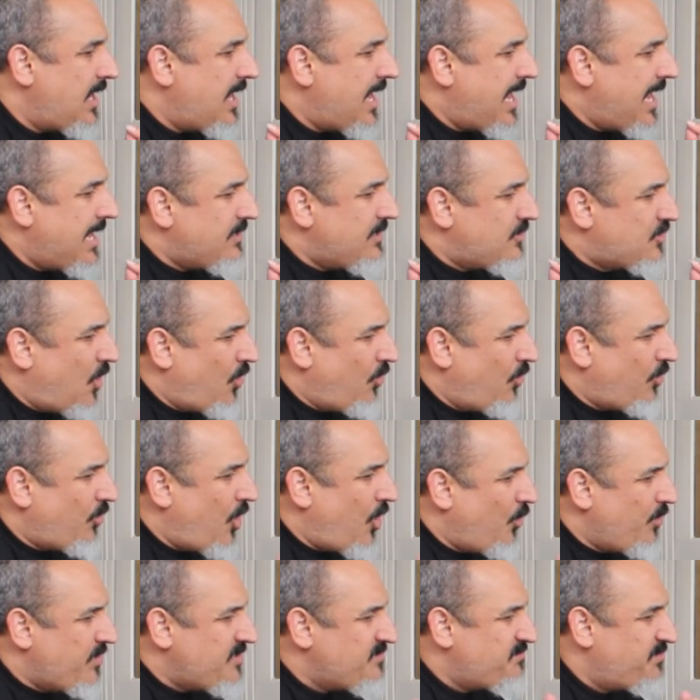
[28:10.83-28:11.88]
And don't
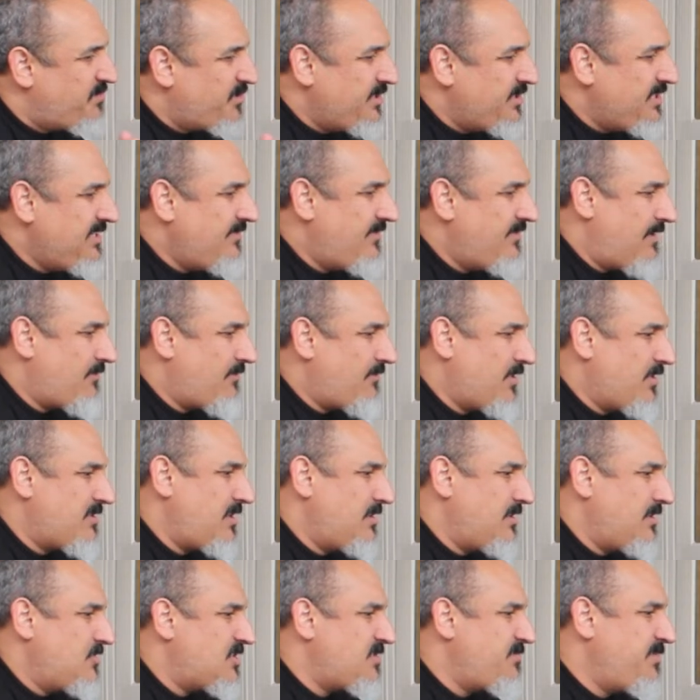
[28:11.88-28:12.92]
always believe
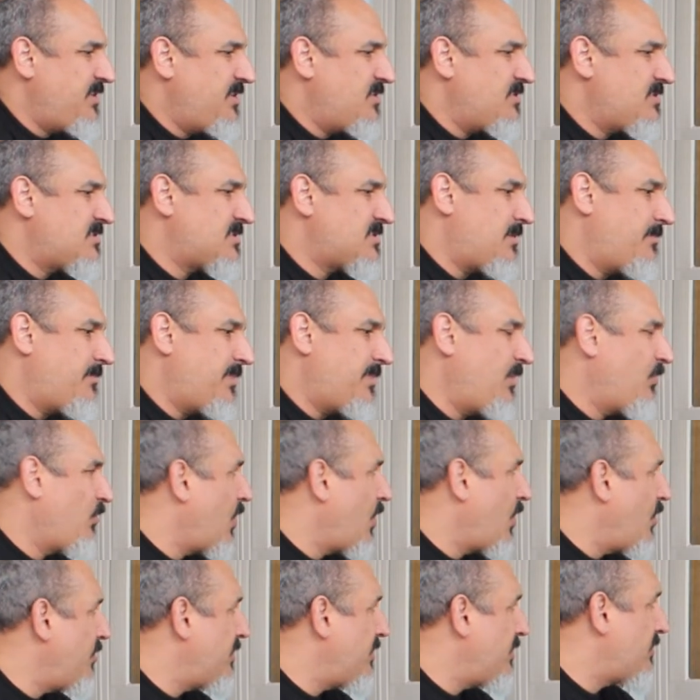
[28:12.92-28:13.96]
everything just because somebody
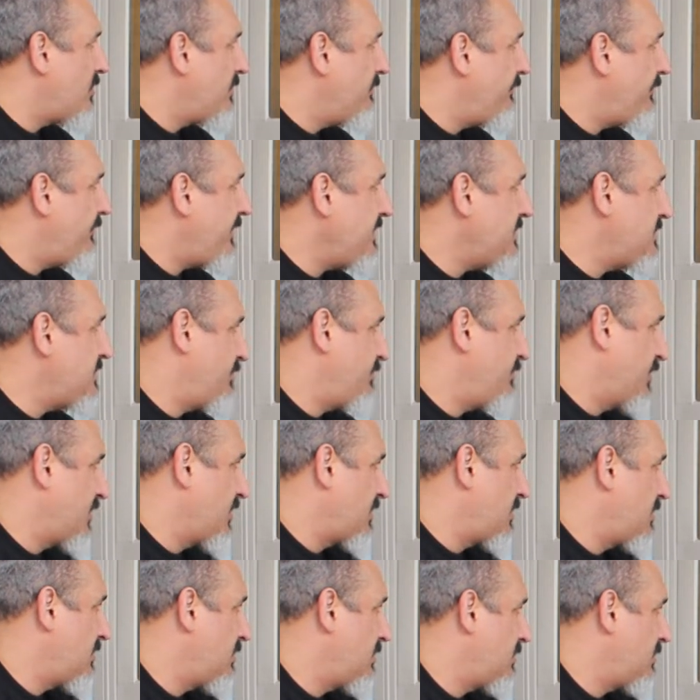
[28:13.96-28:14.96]
wrote it on Facebook.